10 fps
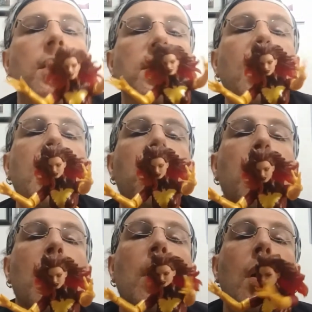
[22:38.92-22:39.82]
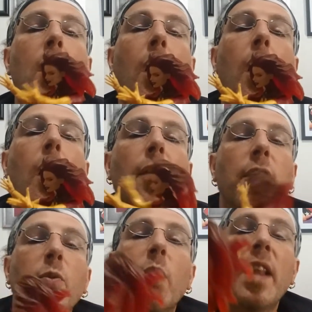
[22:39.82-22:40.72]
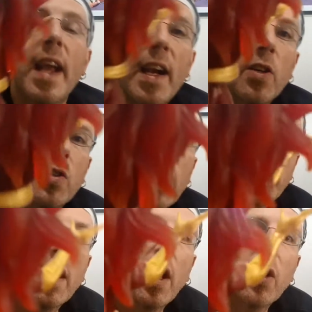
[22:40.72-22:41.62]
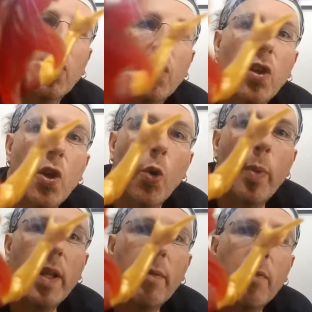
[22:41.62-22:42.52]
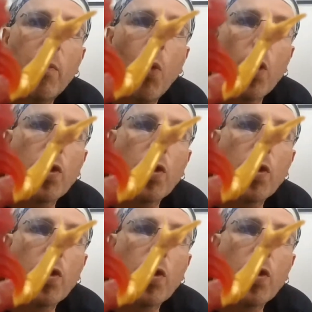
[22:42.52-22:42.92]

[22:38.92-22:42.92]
the same. This one, the hair's like a little bit more